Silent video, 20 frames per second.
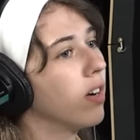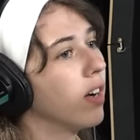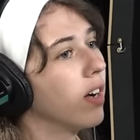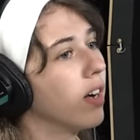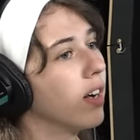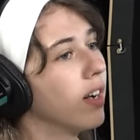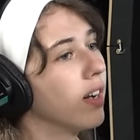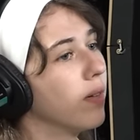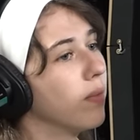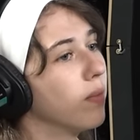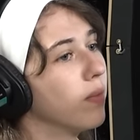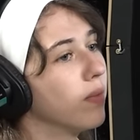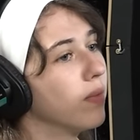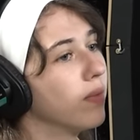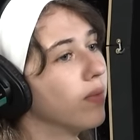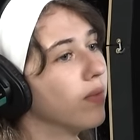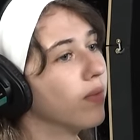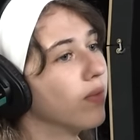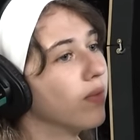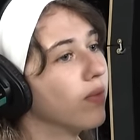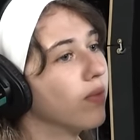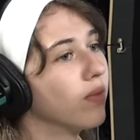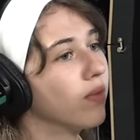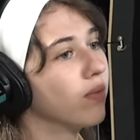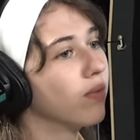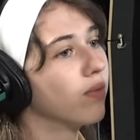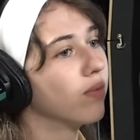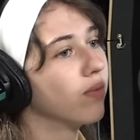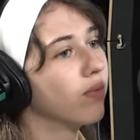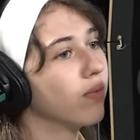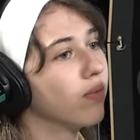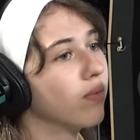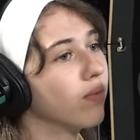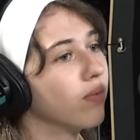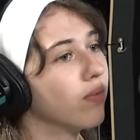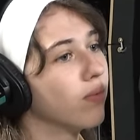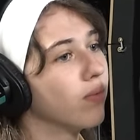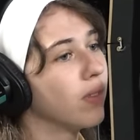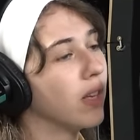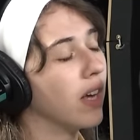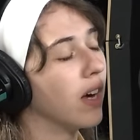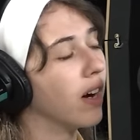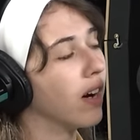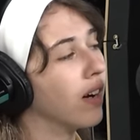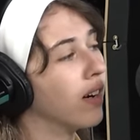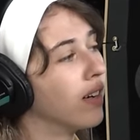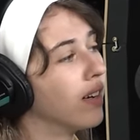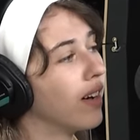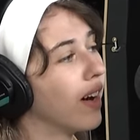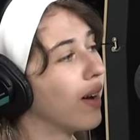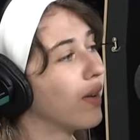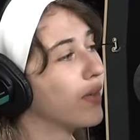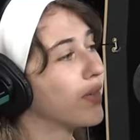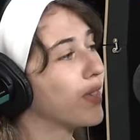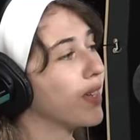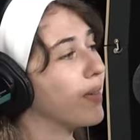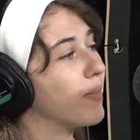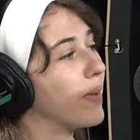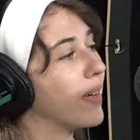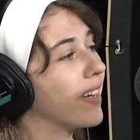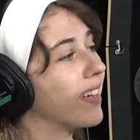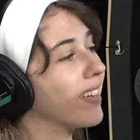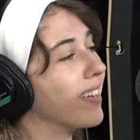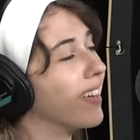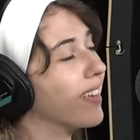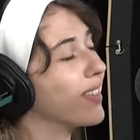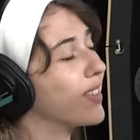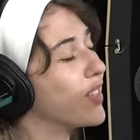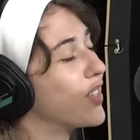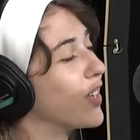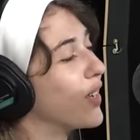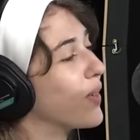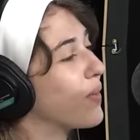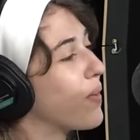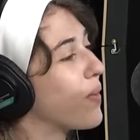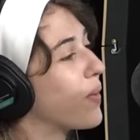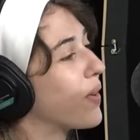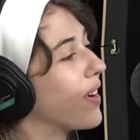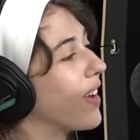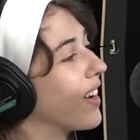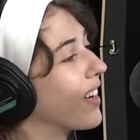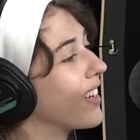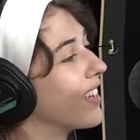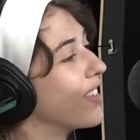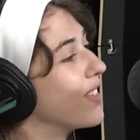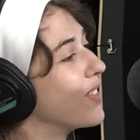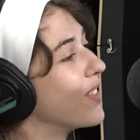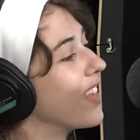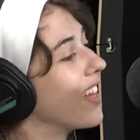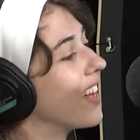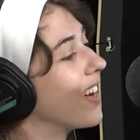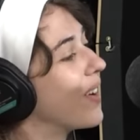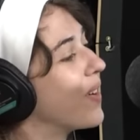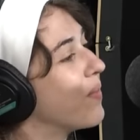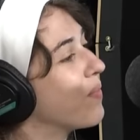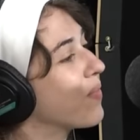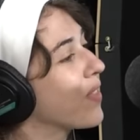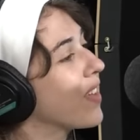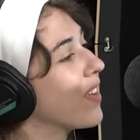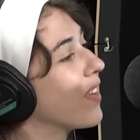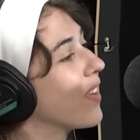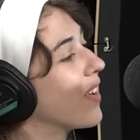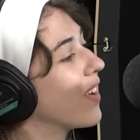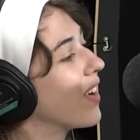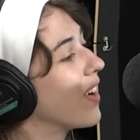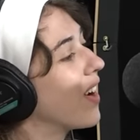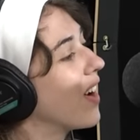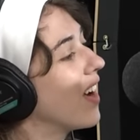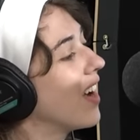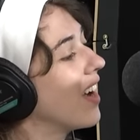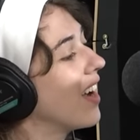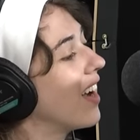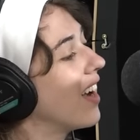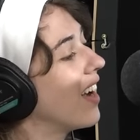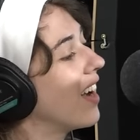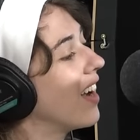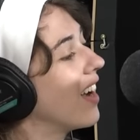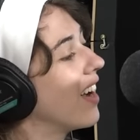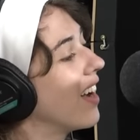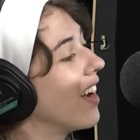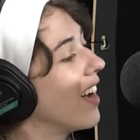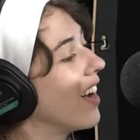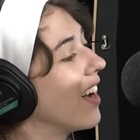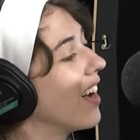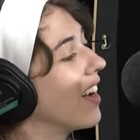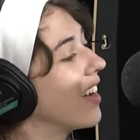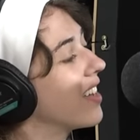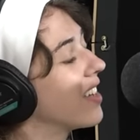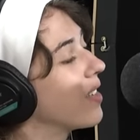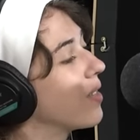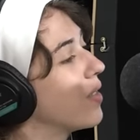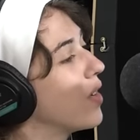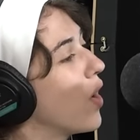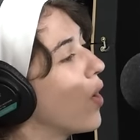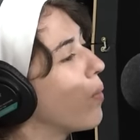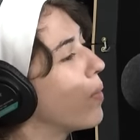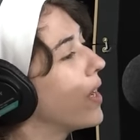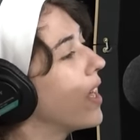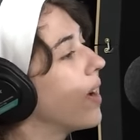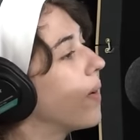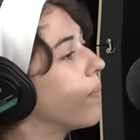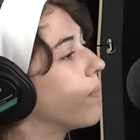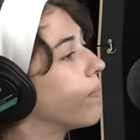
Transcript: Um. Yeah, I was gonna make another joke, but we're not gonna do that. Okay, that's good. Uh, no. I'm